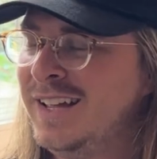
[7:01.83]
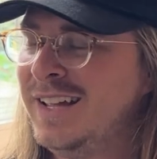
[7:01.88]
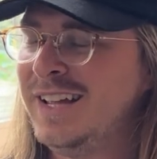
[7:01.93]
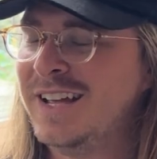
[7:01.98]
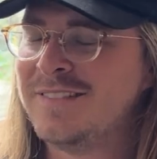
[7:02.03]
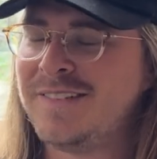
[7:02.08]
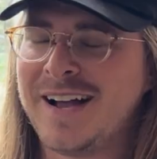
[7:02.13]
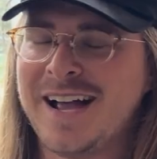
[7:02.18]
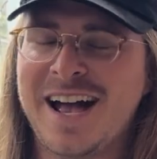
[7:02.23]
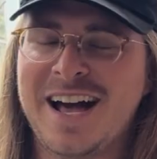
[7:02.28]

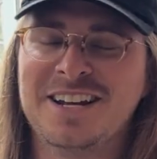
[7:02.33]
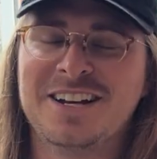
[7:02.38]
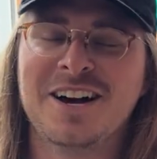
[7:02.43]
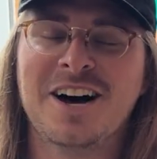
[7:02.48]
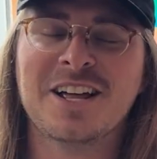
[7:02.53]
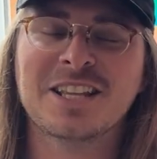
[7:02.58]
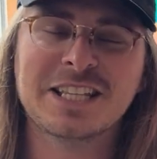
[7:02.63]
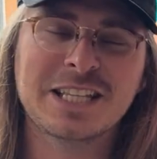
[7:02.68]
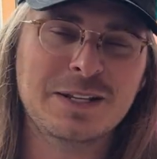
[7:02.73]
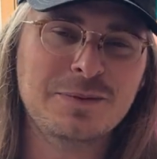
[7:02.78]
If I had
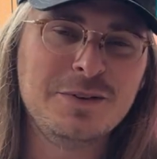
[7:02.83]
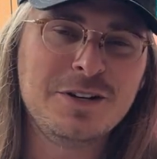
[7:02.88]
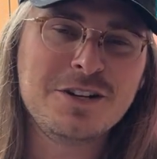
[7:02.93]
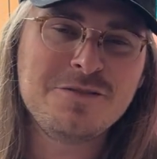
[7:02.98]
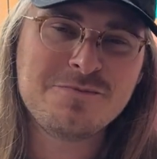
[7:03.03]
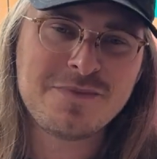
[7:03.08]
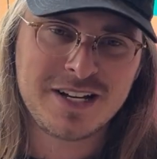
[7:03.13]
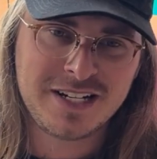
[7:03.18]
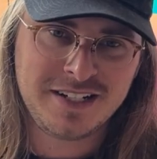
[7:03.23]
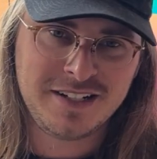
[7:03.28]

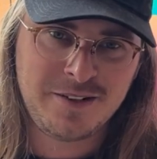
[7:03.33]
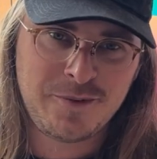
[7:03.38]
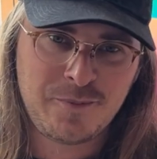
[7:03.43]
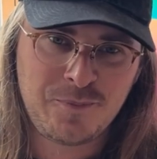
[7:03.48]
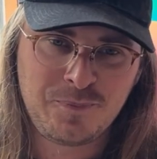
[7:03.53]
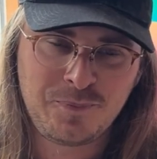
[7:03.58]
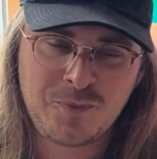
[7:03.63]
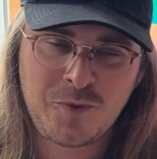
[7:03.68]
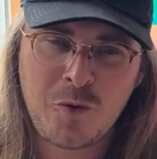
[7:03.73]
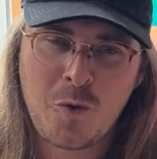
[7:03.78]
unlimited money,
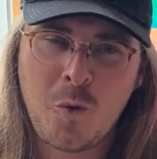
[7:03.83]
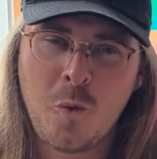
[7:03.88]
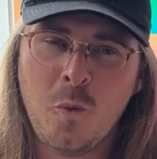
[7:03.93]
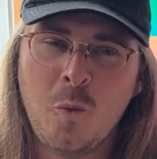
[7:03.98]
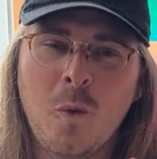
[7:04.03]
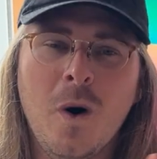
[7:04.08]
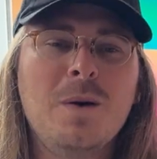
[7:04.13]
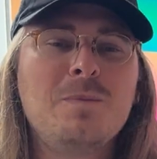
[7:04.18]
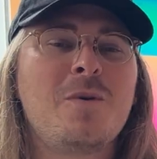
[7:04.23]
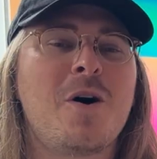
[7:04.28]

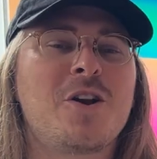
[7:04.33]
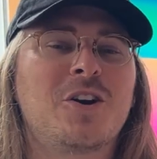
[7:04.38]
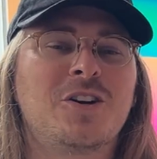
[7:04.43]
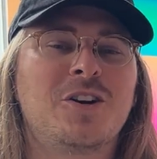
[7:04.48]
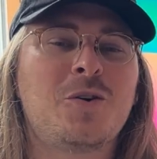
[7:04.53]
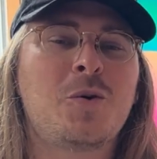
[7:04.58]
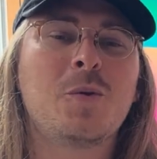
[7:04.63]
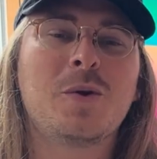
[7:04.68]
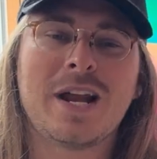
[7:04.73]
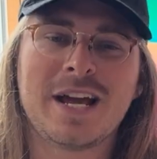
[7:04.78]
what
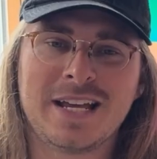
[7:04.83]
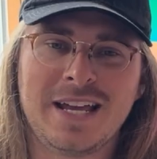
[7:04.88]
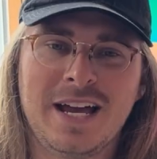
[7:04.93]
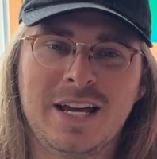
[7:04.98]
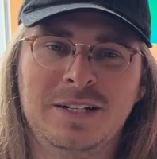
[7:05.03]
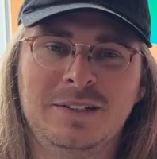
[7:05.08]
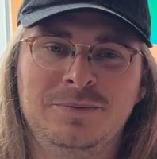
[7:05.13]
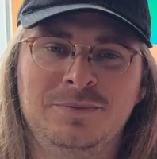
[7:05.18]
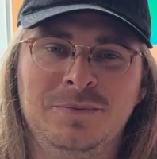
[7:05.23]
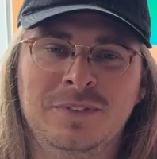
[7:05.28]
monitor would I
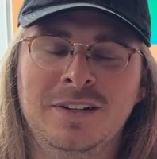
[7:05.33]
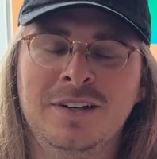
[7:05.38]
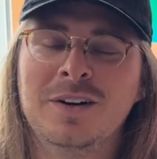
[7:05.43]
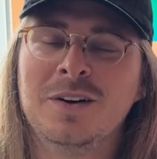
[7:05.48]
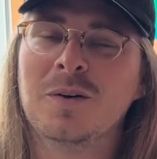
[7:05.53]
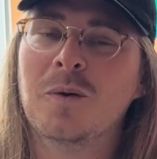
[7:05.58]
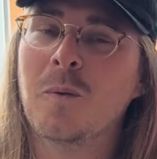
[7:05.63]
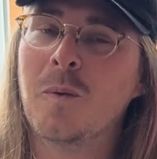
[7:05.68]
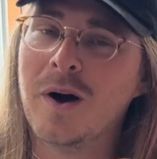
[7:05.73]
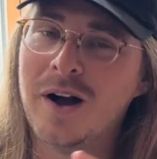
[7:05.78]
get?
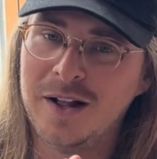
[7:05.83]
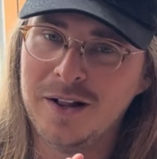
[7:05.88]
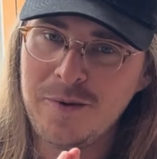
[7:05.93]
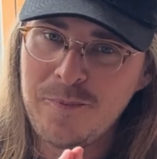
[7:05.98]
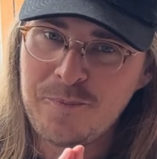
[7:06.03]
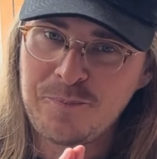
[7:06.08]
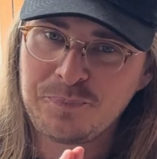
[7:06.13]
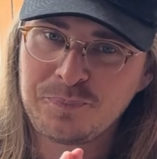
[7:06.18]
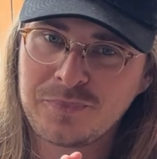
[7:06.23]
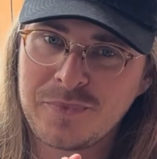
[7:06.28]

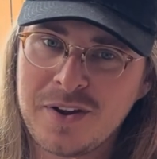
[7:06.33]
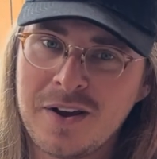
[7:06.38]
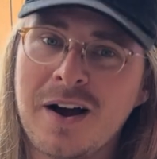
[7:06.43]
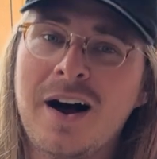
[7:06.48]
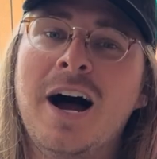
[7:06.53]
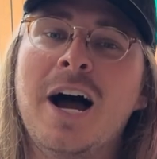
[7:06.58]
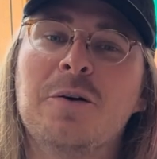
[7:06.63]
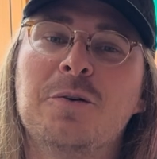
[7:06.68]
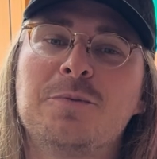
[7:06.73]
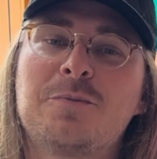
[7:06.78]
Well,
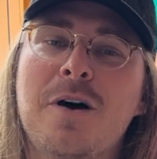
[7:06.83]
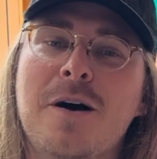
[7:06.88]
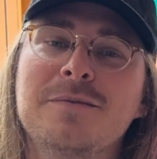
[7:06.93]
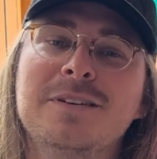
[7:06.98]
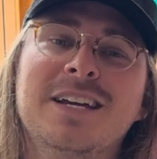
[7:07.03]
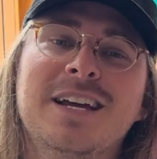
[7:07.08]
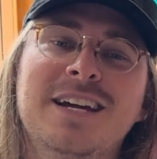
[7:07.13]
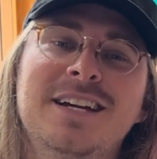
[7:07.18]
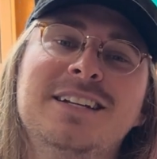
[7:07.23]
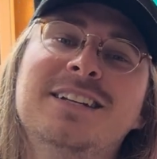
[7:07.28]
I would
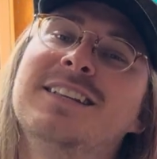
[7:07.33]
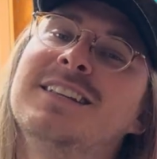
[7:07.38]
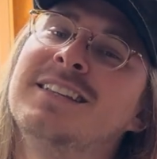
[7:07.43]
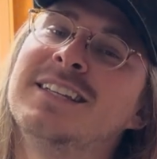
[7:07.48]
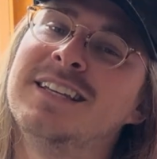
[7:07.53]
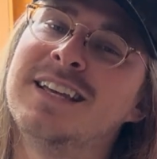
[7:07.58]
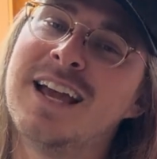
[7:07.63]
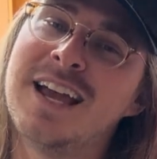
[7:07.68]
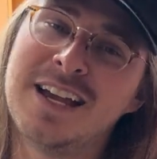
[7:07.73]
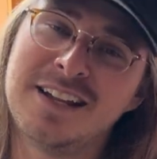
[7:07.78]
probably get
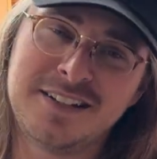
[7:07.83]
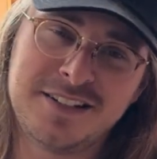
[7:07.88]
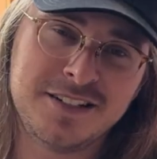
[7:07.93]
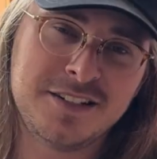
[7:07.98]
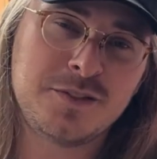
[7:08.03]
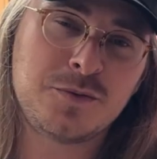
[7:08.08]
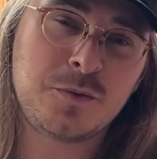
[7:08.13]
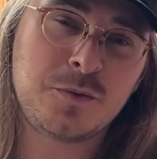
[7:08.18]
the Asus